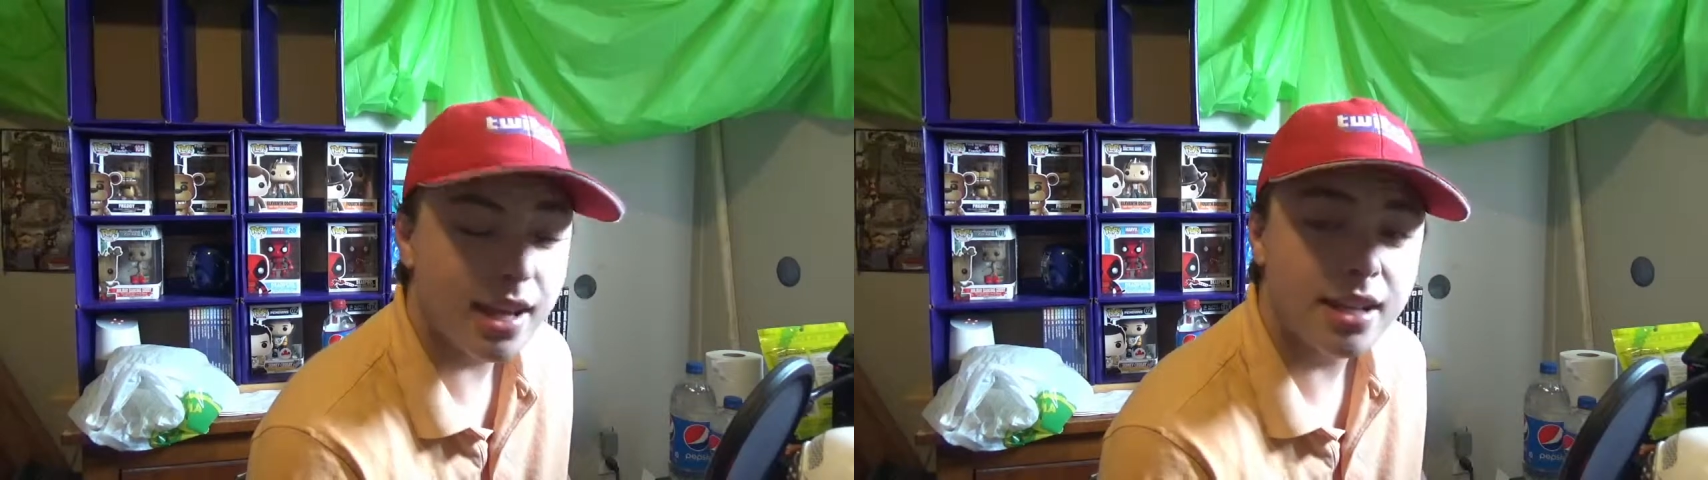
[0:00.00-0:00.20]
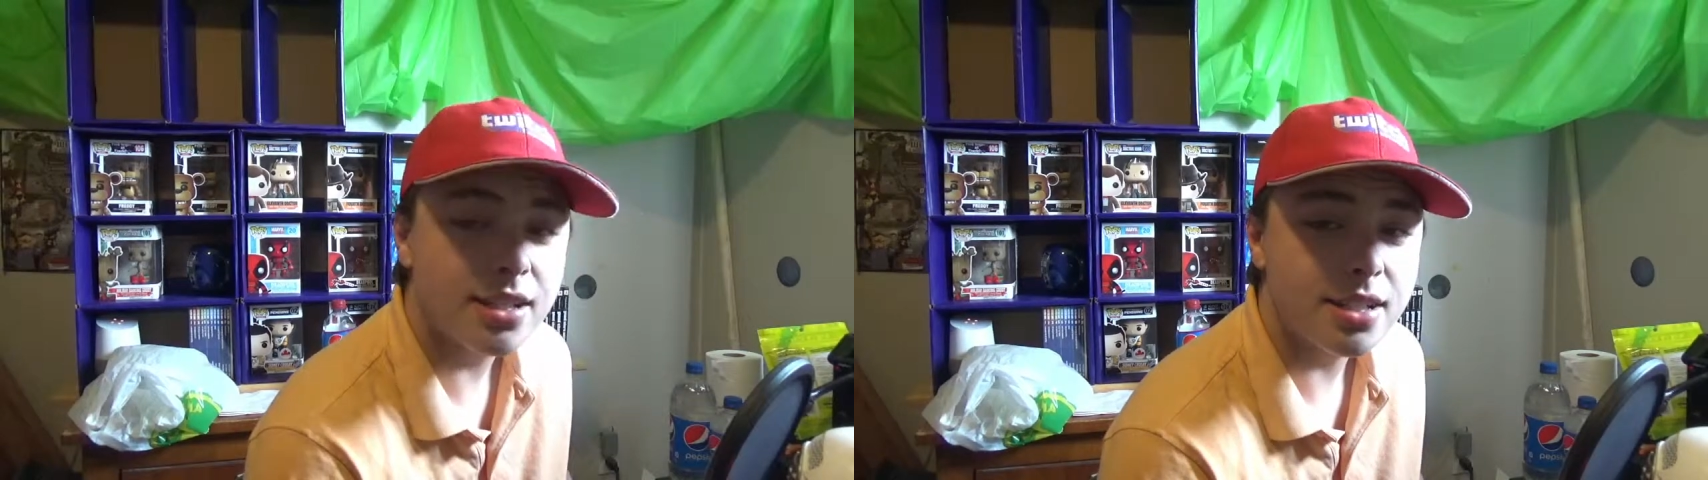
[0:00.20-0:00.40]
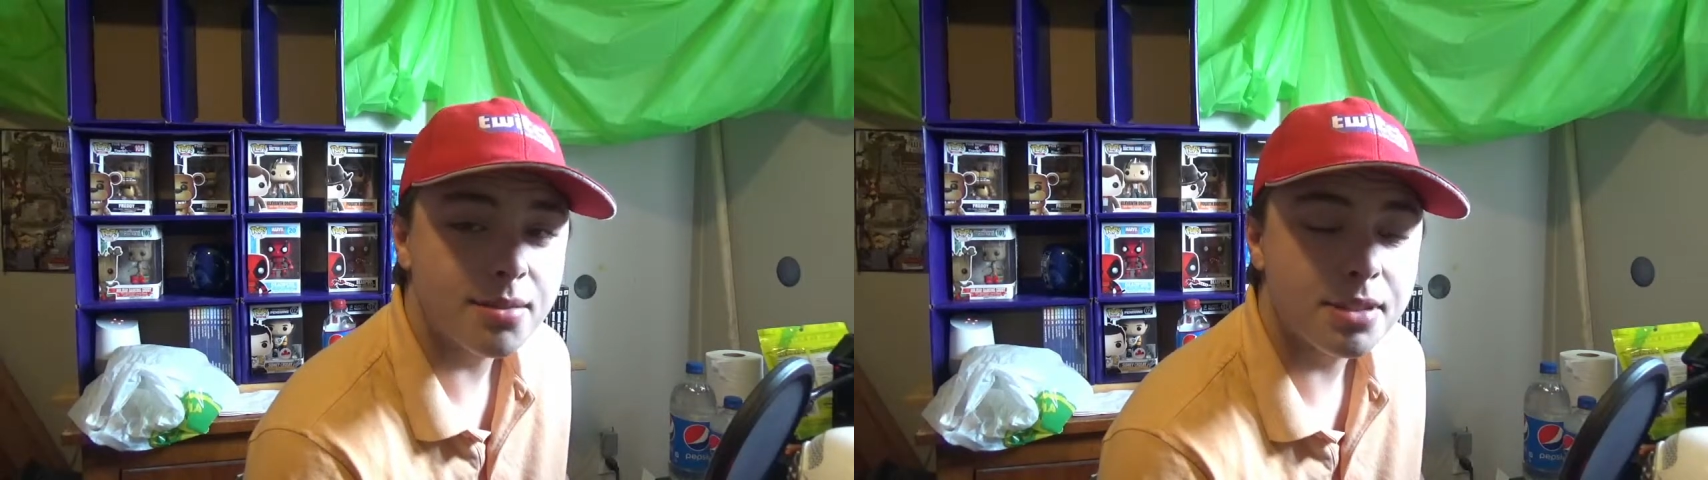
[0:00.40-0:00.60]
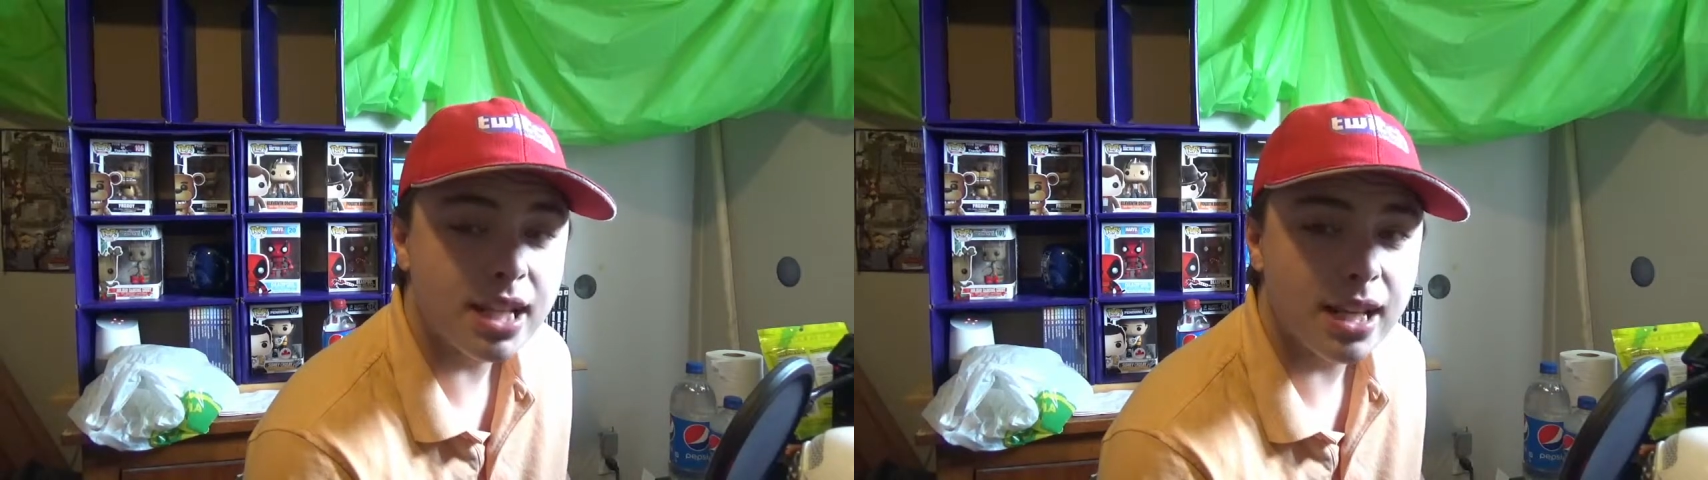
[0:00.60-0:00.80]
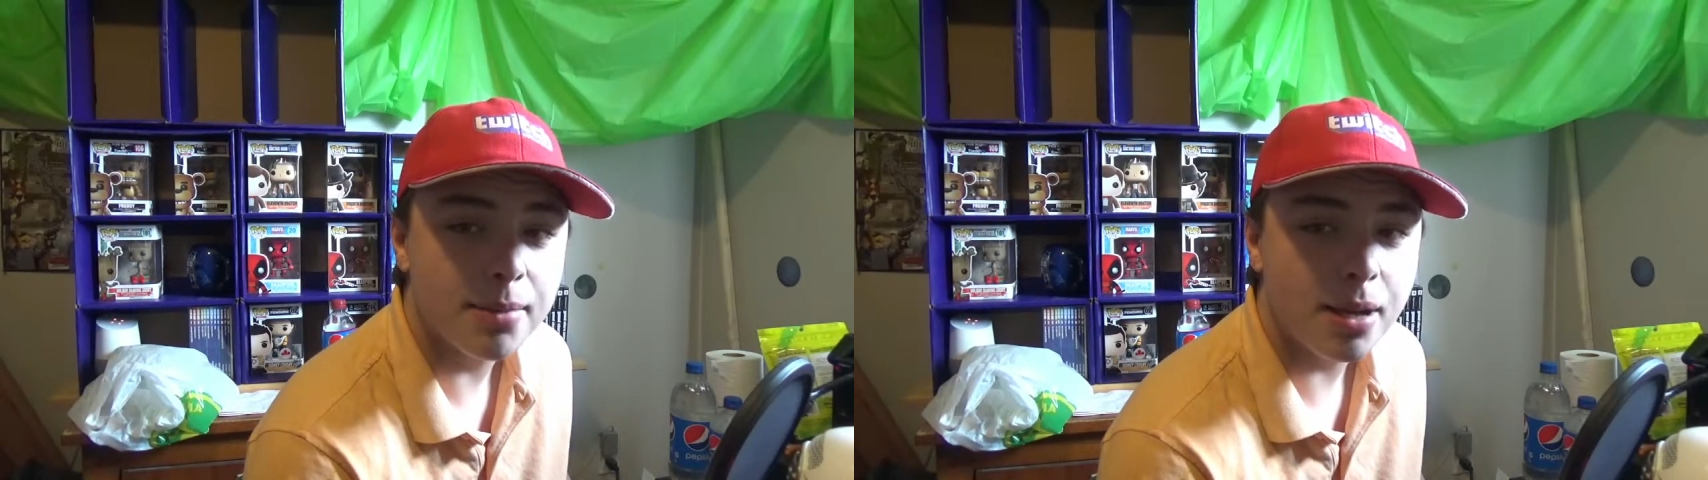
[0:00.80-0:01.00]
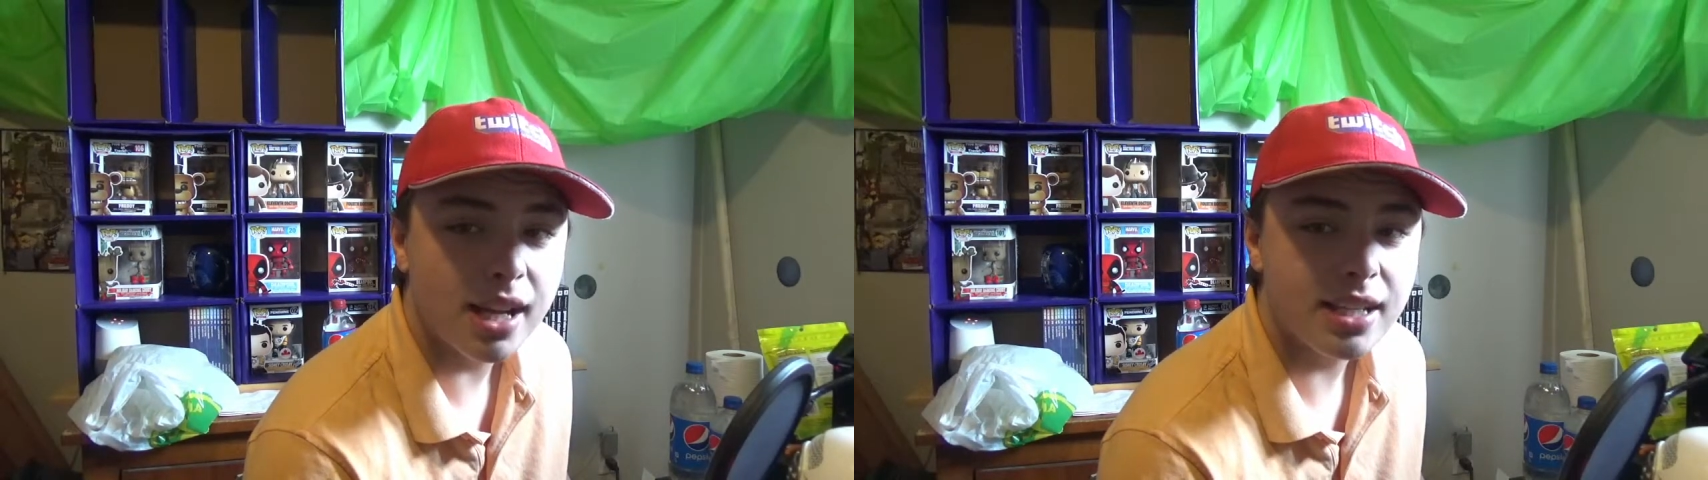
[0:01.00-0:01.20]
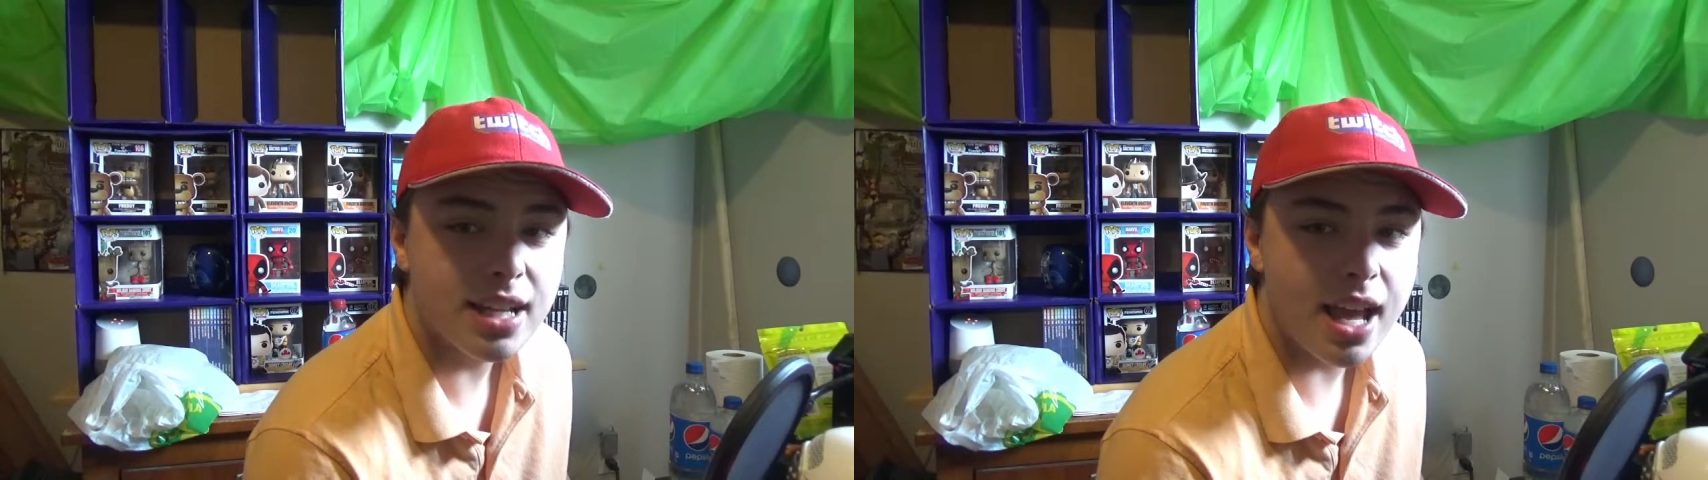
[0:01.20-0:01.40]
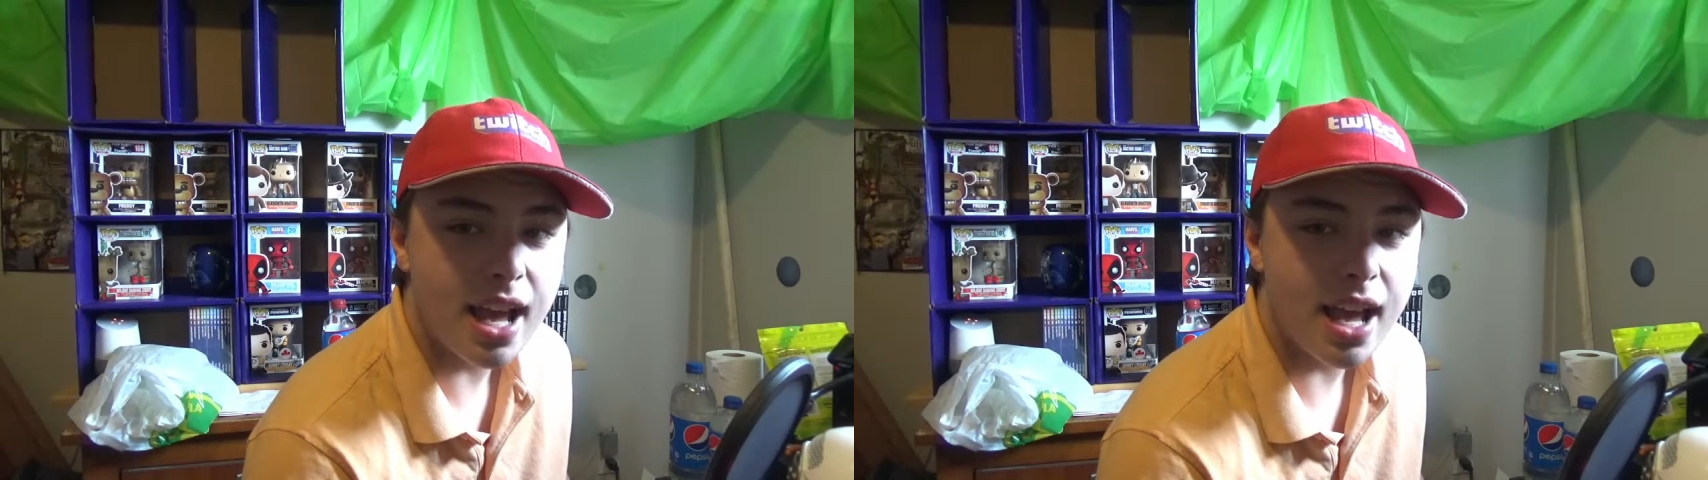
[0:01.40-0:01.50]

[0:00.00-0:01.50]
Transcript: get into some TMI